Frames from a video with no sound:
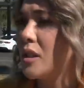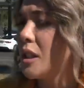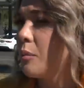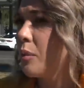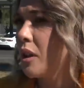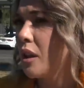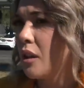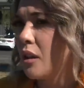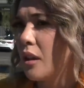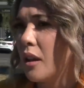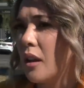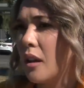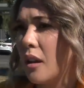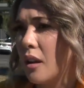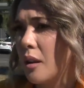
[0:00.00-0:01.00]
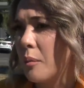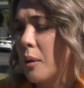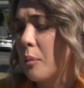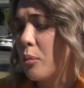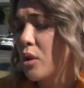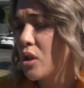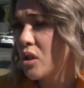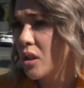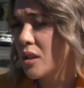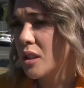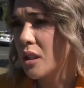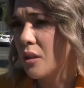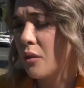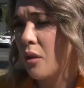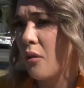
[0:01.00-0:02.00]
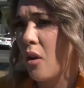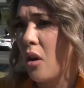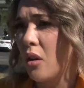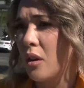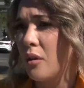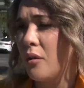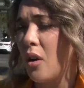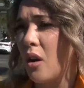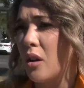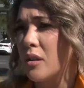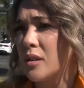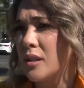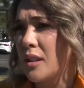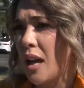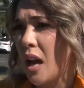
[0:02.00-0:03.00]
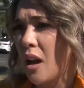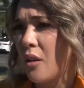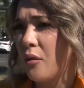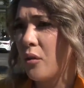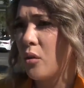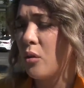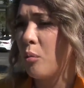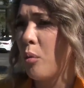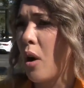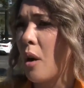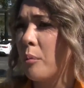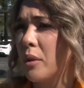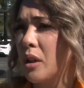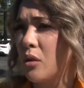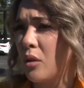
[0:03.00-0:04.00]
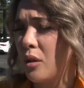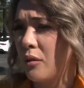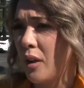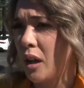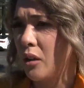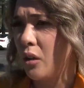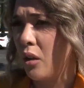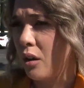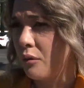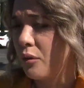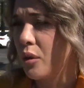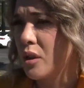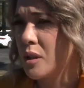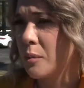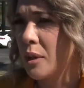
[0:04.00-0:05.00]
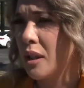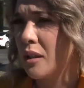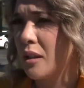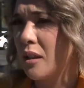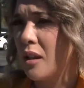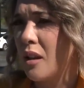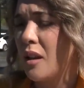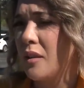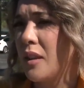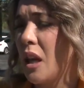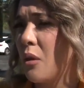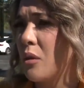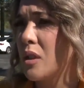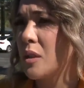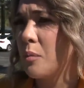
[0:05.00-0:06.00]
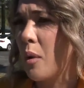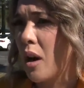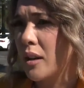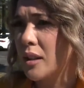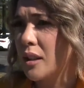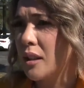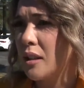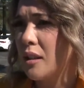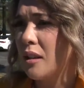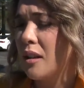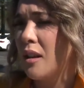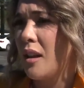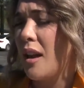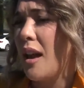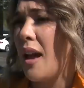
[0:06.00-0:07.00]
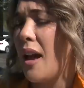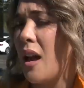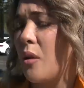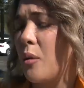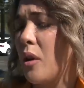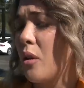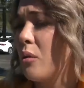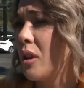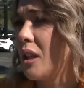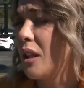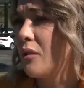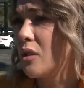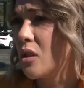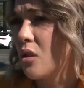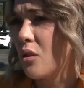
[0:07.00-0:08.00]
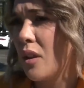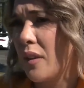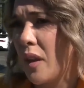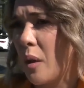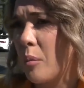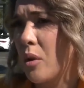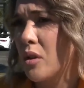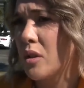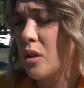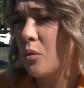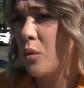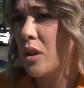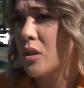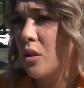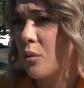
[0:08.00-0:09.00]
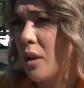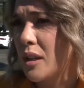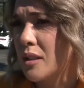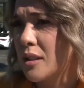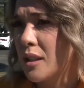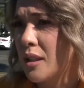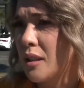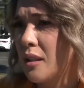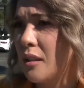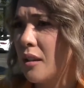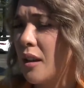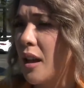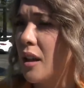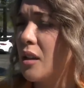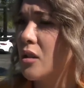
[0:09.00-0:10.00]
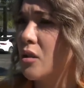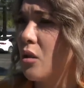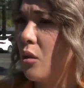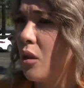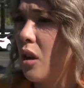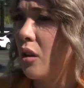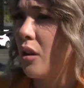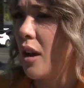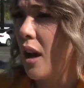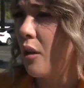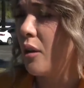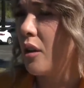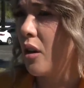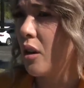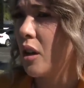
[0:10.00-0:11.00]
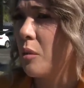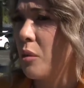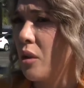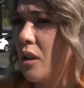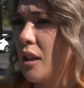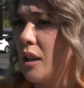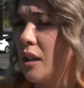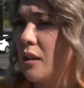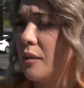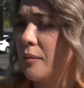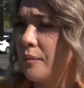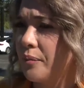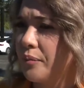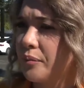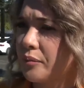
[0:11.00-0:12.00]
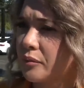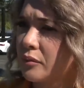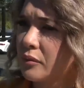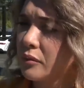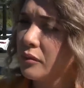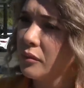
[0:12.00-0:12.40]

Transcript: deeply um, appreciative of all of our staff who promptly notified law enforcement. They responded, and we are relieved to know that that person was arrested and is no longer out in our community. How